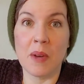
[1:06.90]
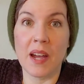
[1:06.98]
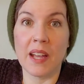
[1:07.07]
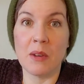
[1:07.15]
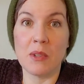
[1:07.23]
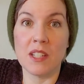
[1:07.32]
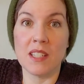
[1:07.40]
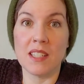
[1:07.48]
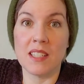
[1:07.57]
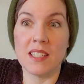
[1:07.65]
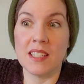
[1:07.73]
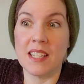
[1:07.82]
I
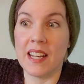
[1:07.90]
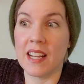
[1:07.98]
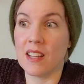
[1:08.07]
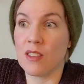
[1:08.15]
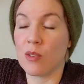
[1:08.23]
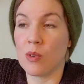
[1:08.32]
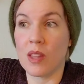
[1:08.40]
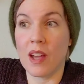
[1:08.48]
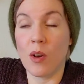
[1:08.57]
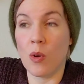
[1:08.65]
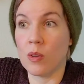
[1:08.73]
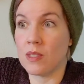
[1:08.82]
was knitting through that
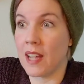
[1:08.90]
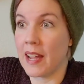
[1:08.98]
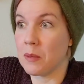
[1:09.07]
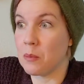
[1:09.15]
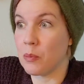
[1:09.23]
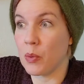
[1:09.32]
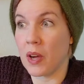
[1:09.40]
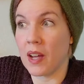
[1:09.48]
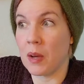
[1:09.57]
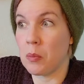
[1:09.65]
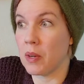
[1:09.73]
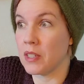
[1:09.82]
whole time, brought
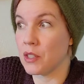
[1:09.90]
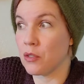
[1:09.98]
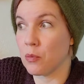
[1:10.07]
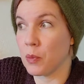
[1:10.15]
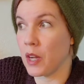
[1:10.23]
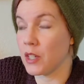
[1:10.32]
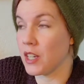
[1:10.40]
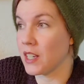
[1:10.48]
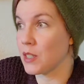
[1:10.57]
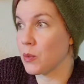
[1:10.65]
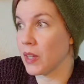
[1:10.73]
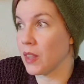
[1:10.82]
a bunch of
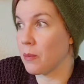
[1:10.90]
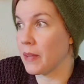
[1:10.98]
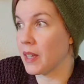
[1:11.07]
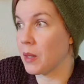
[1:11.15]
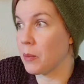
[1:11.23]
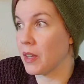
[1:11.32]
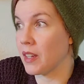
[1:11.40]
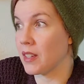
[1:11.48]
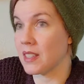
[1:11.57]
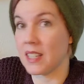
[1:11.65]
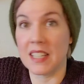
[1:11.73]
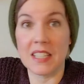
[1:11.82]
projects with me
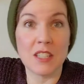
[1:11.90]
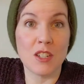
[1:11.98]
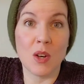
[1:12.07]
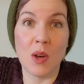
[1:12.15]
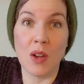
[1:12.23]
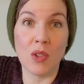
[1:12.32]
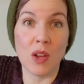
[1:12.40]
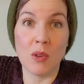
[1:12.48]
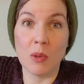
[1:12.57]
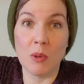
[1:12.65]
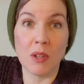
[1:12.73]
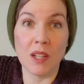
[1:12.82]
because I didn't know how long
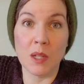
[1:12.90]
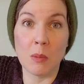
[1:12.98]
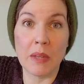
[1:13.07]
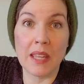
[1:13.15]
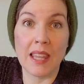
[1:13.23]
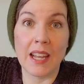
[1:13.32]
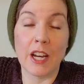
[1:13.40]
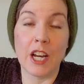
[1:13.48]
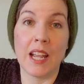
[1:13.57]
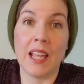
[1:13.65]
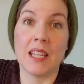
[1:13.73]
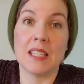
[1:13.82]
we were going to be there,
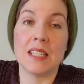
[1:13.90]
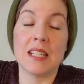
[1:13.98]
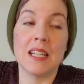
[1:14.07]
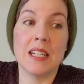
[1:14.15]
and